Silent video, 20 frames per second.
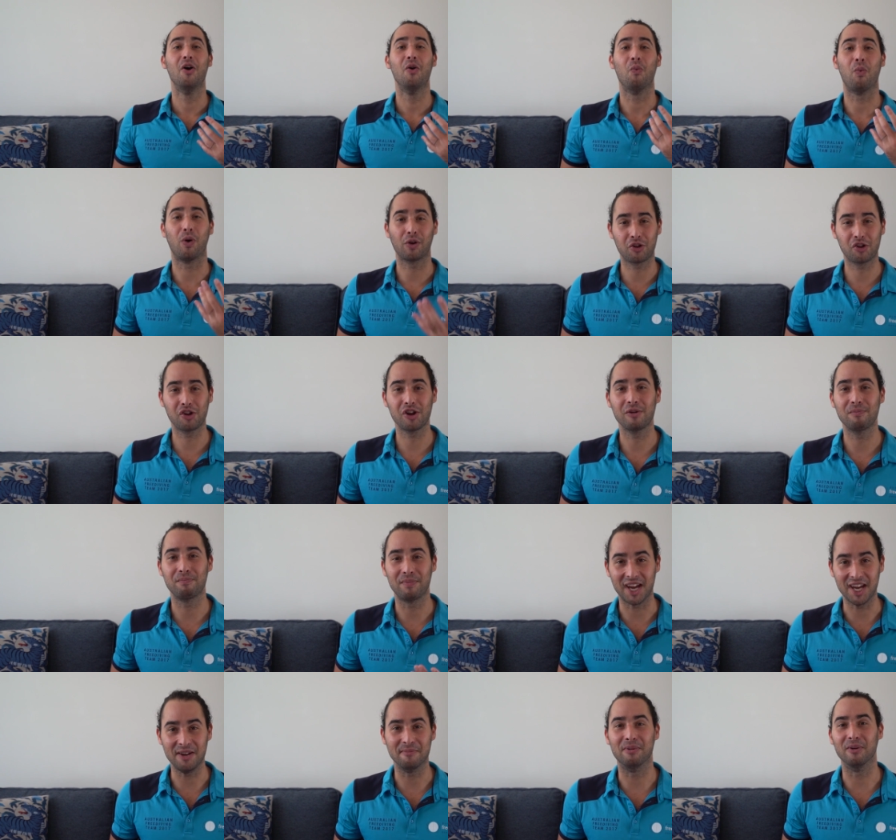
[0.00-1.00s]
watching
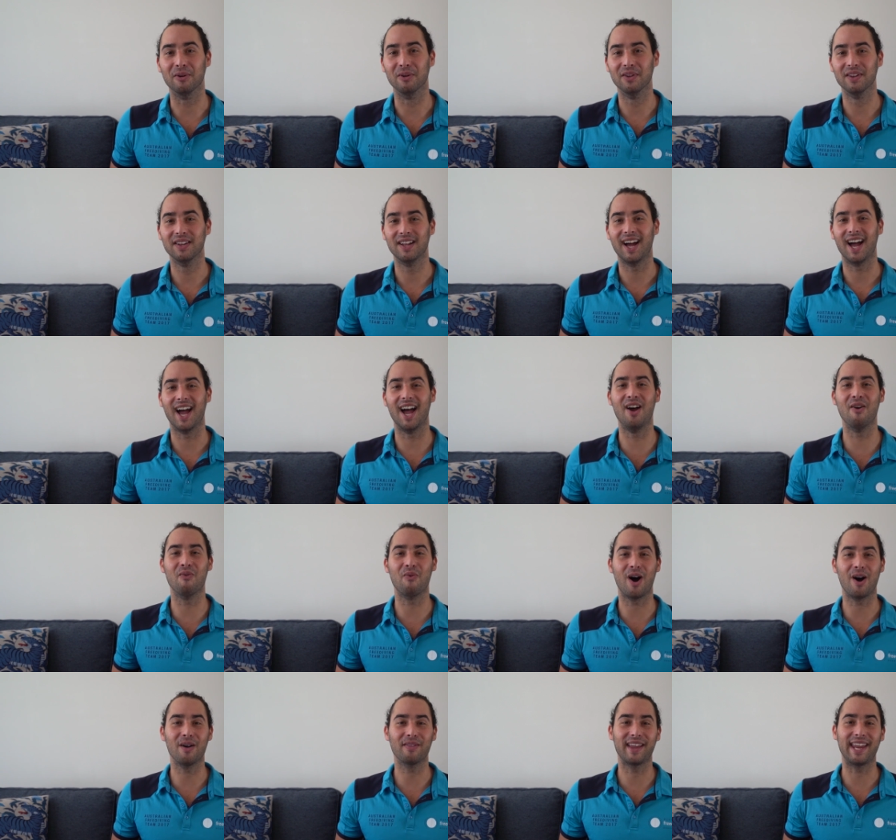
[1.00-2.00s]
people
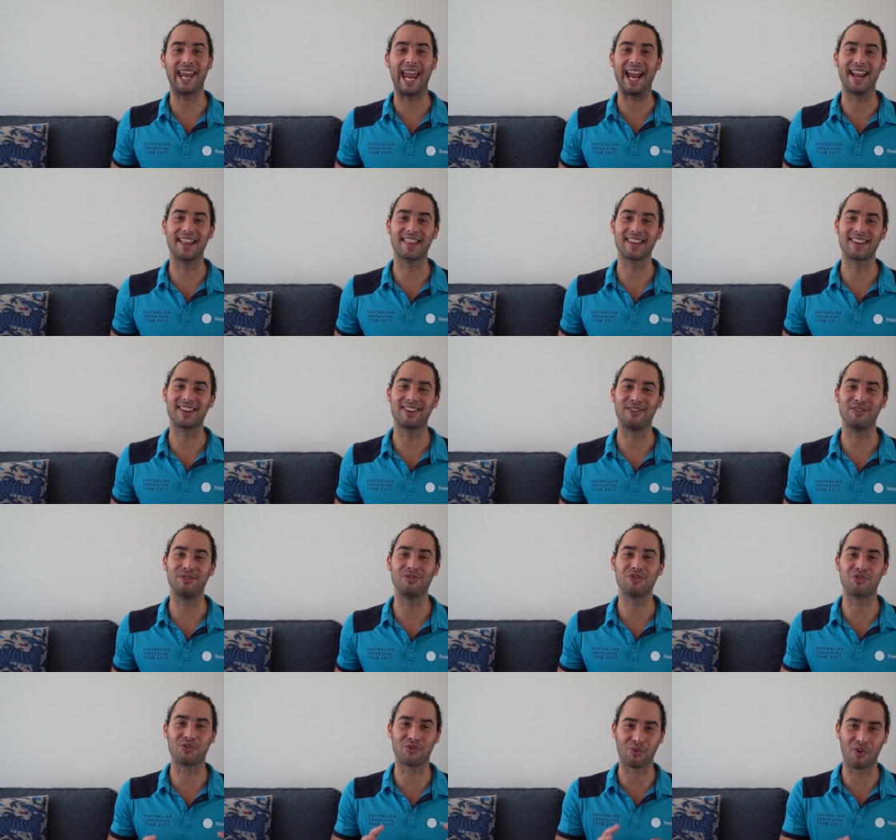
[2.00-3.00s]
while they
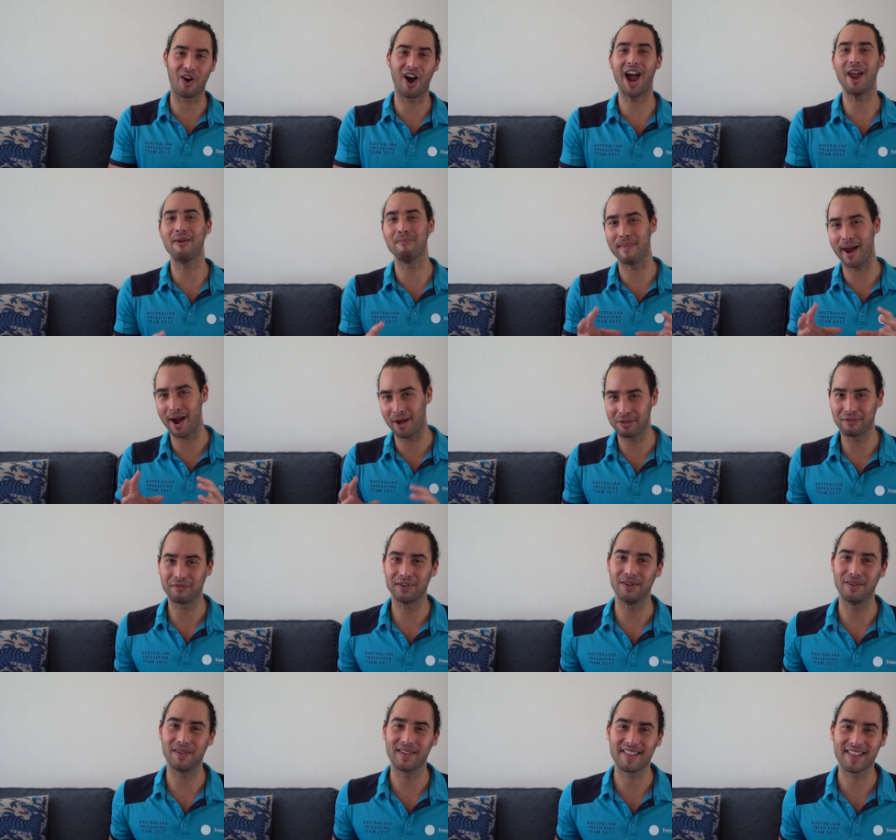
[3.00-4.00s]
execute dry
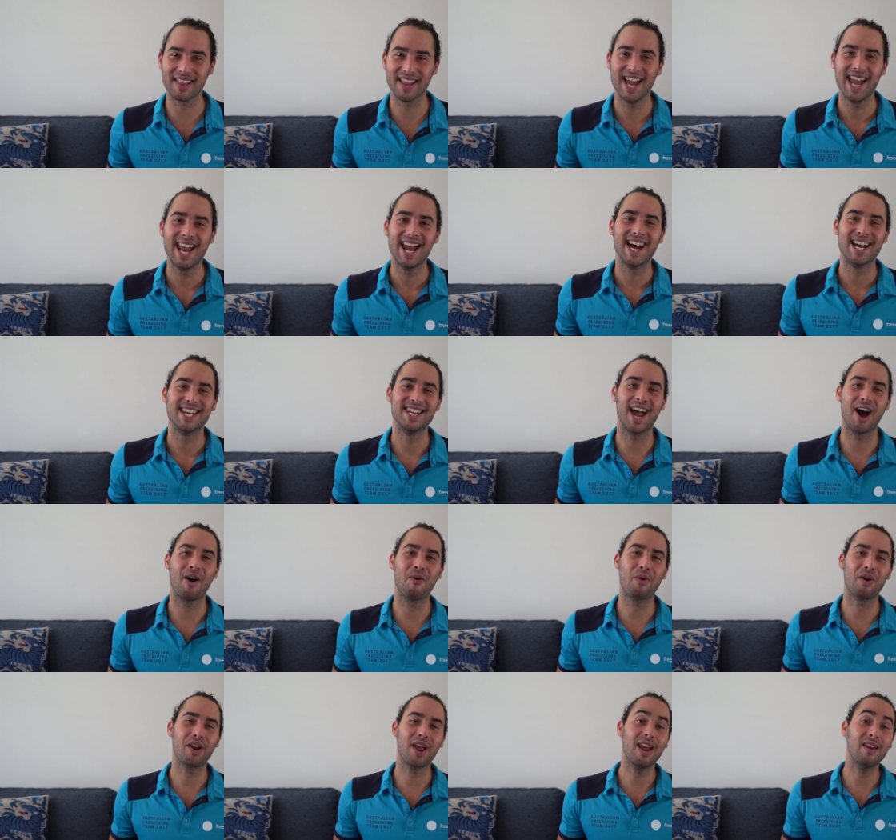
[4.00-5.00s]
mouthfills.
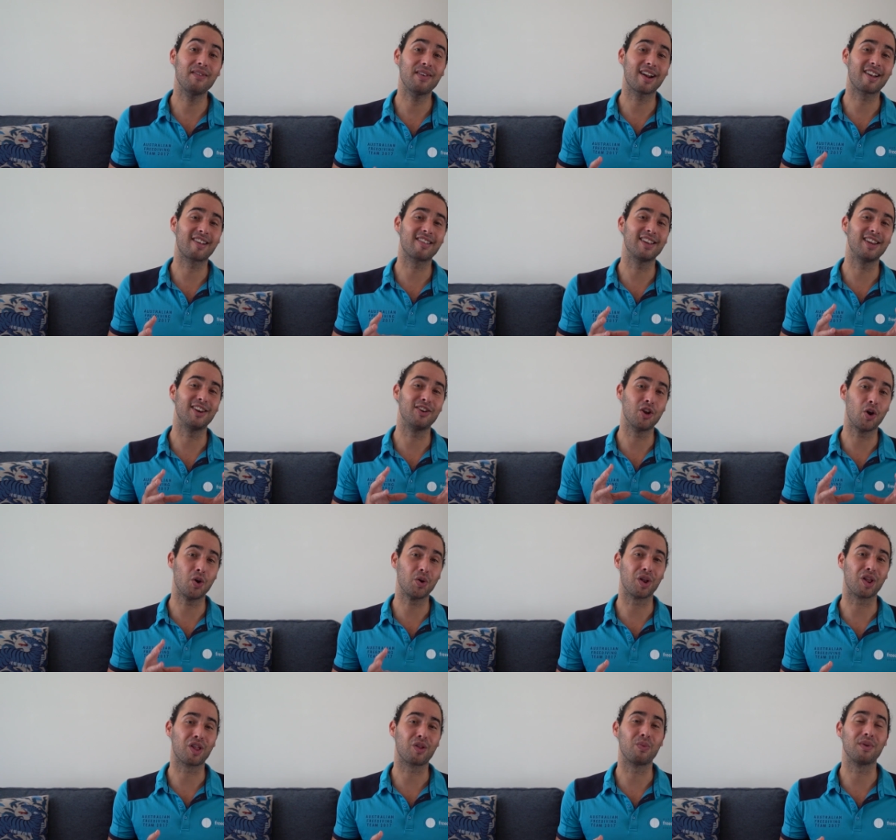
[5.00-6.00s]
Now, what I have actually
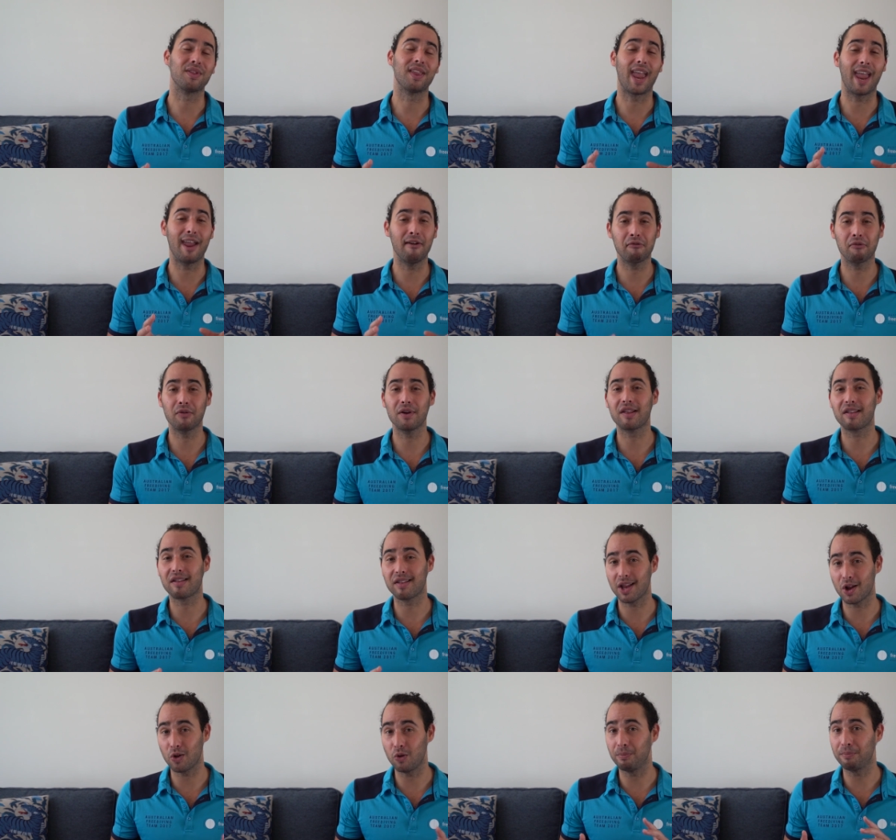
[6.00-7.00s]
noticed with every
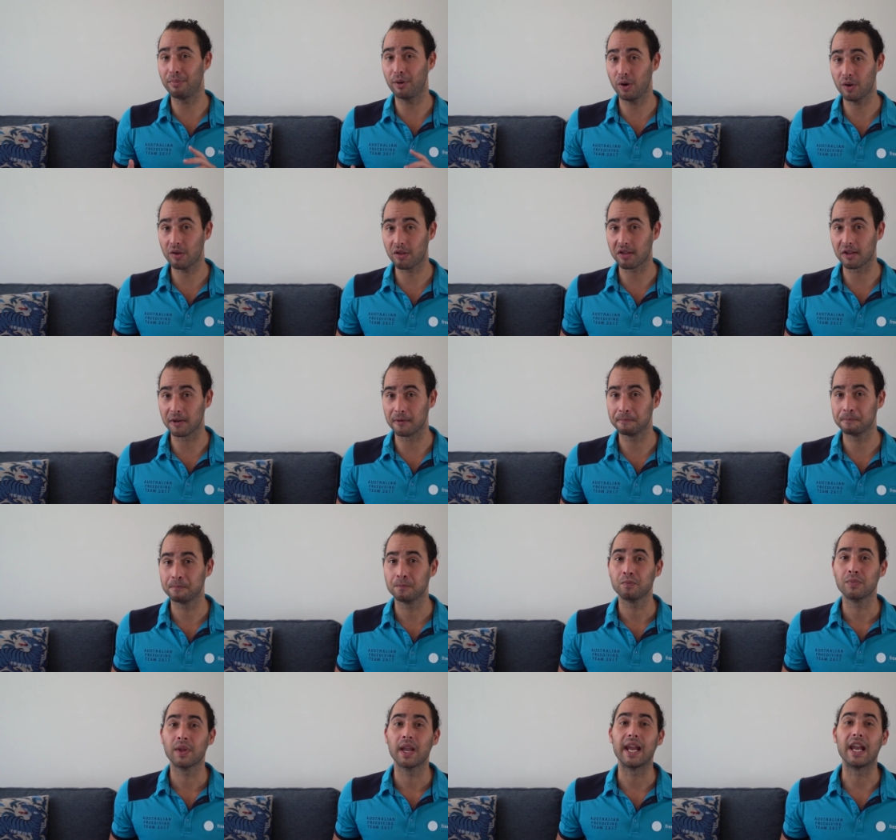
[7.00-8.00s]
single person
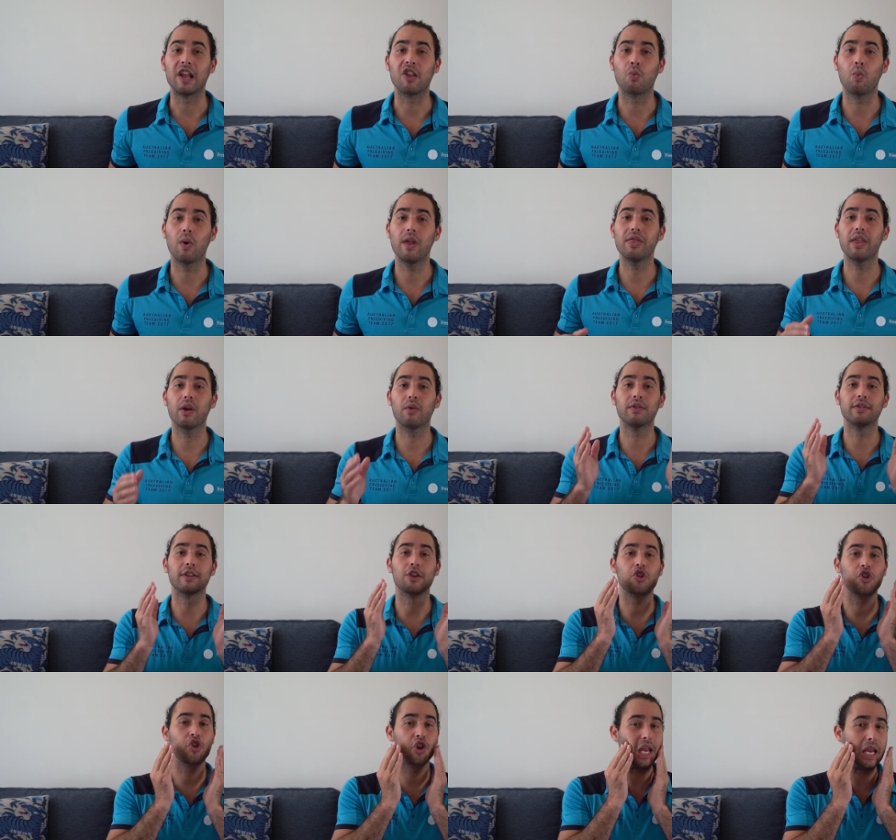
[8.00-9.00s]
is when they're in
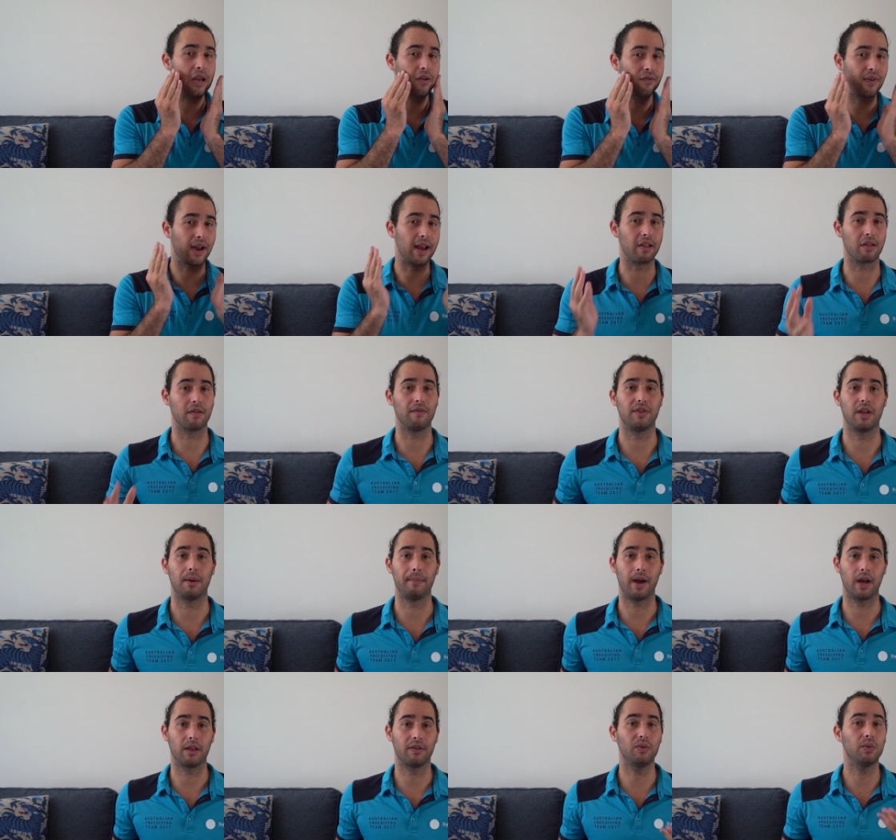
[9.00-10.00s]
the cheek phase of their
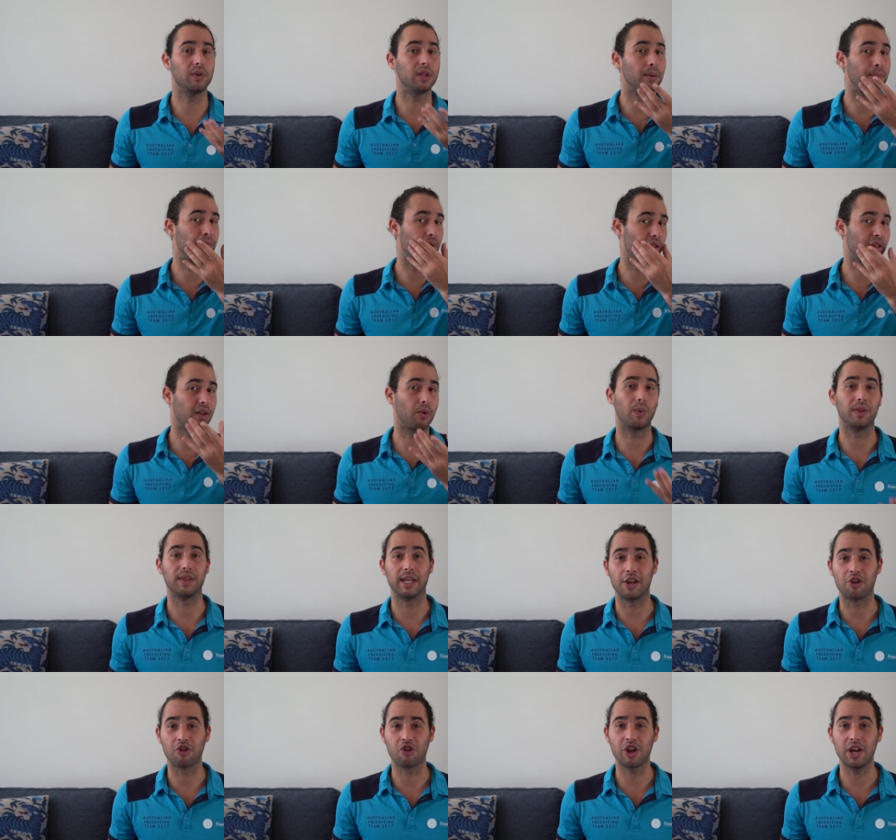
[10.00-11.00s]
mouthful, when they're pressing with
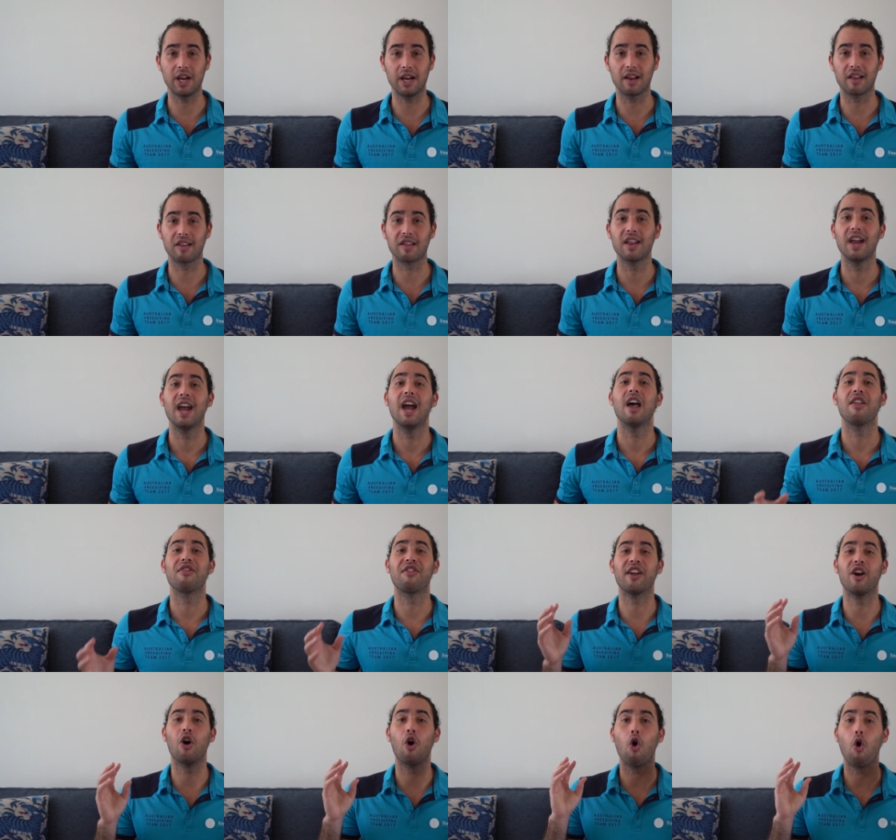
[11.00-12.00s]
their cheeks,
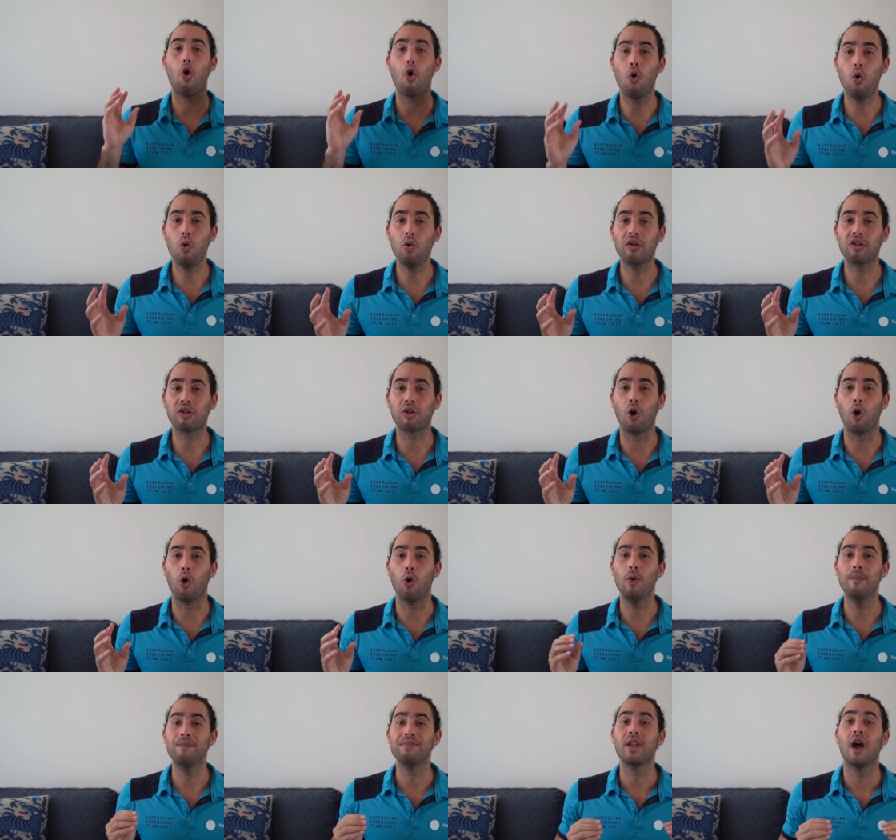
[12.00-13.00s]
they are
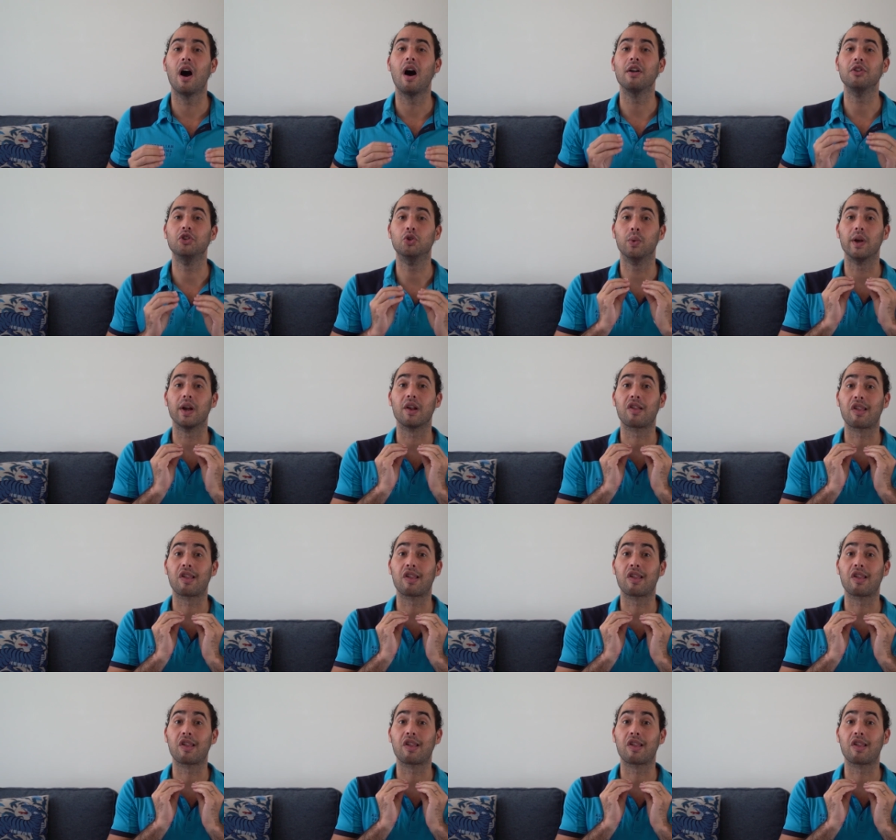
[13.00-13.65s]
also doing